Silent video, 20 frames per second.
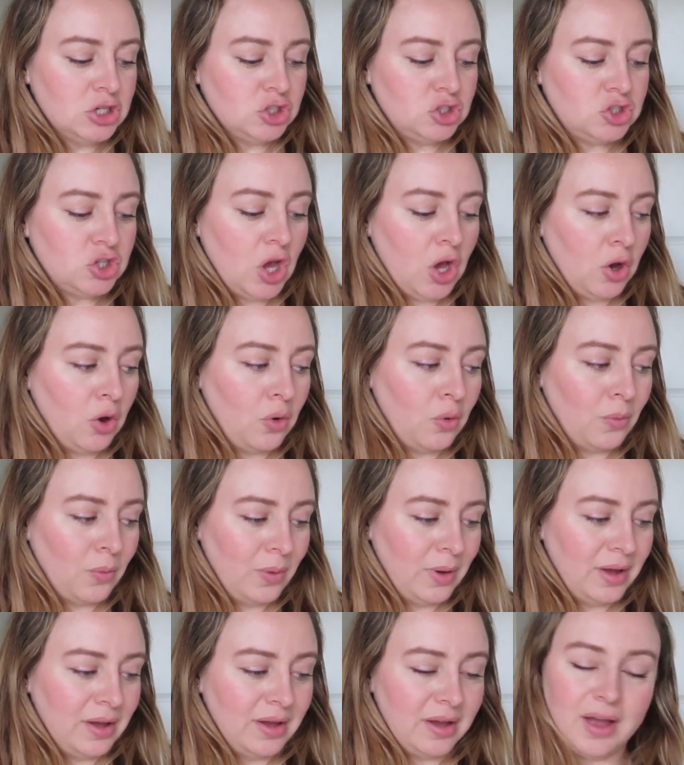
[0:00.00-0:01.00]

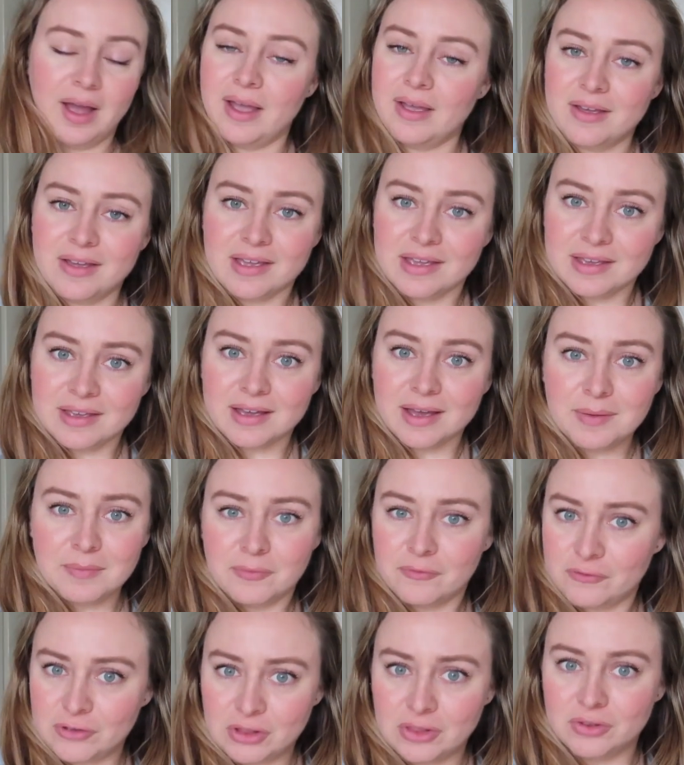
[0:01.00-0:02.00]
So I
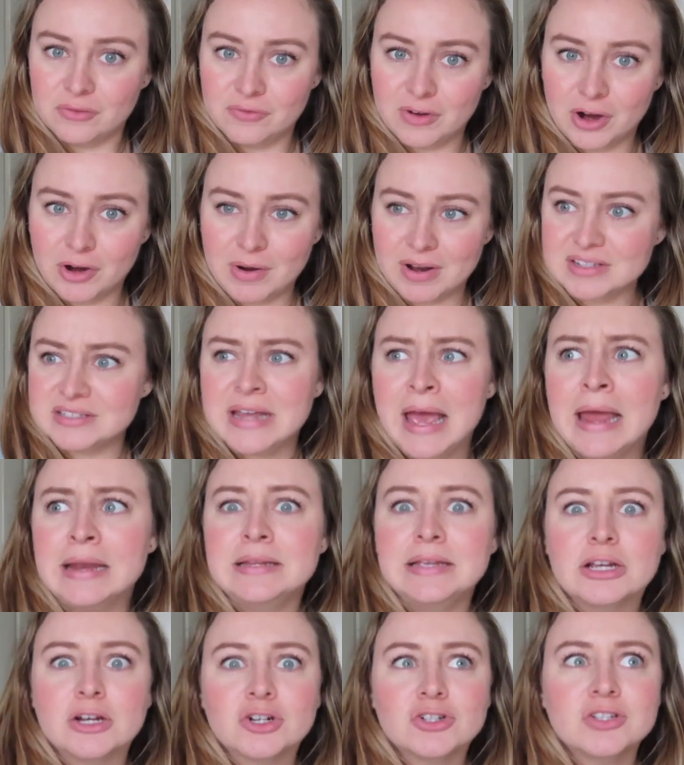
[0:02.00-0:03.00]
am feeling very
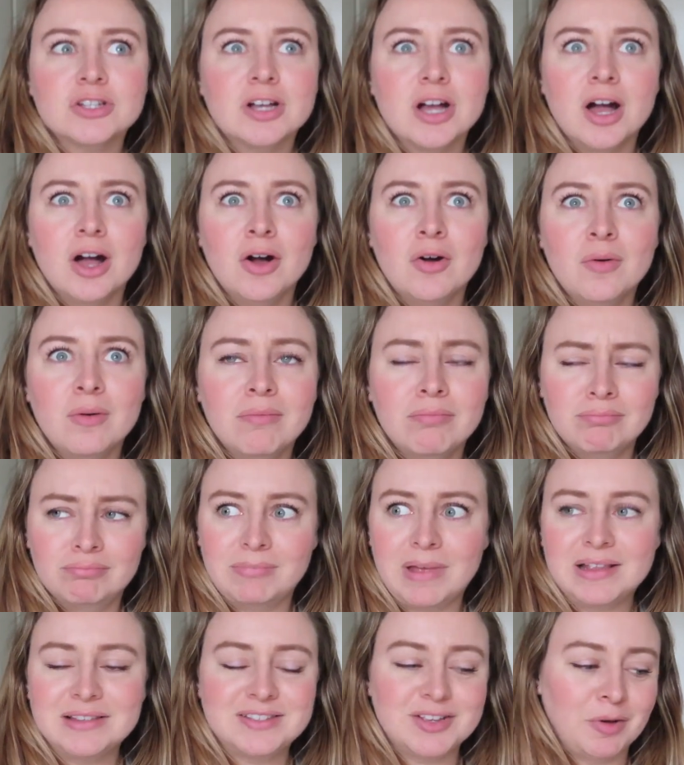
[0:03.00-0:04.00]
10 years ago.
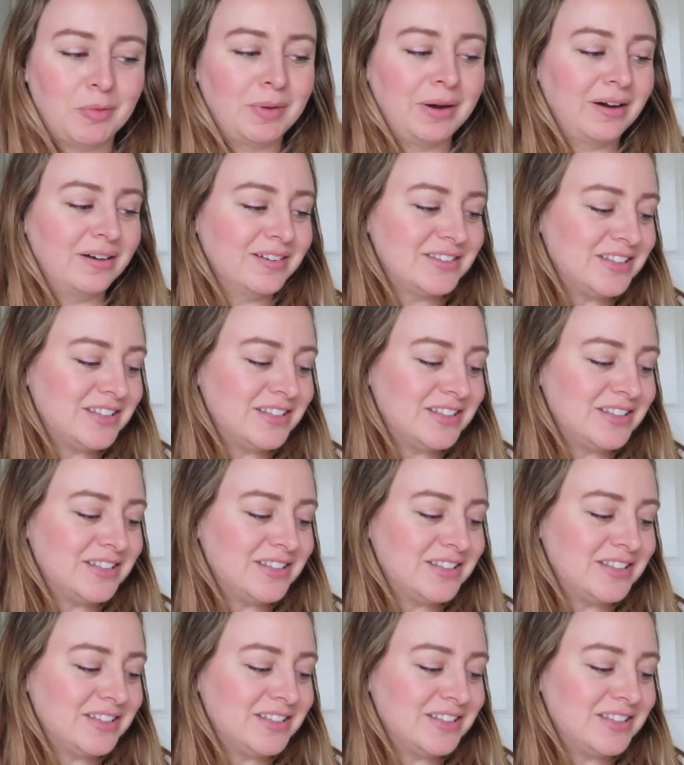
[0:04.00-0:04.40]
That's so weird.